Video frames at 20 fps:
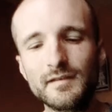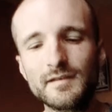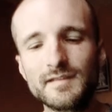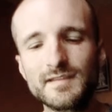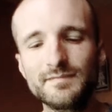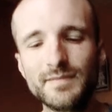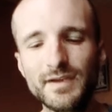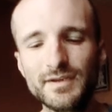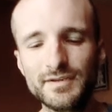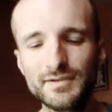
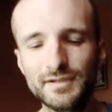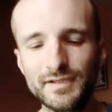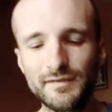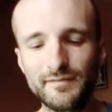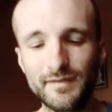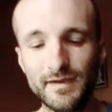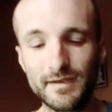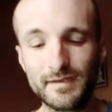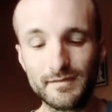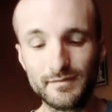especially
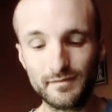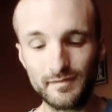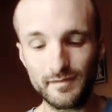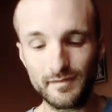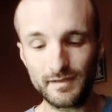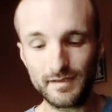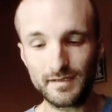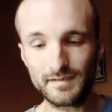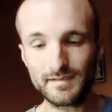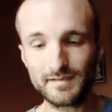if I do
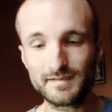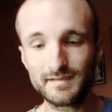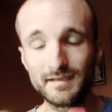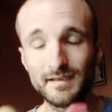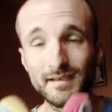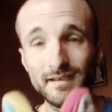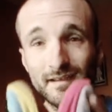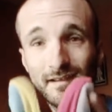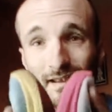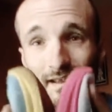this.
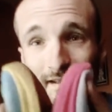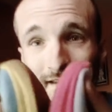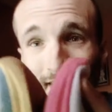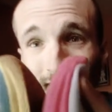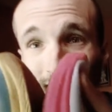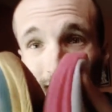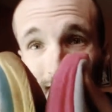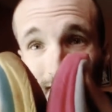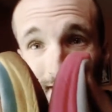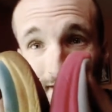
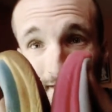Like,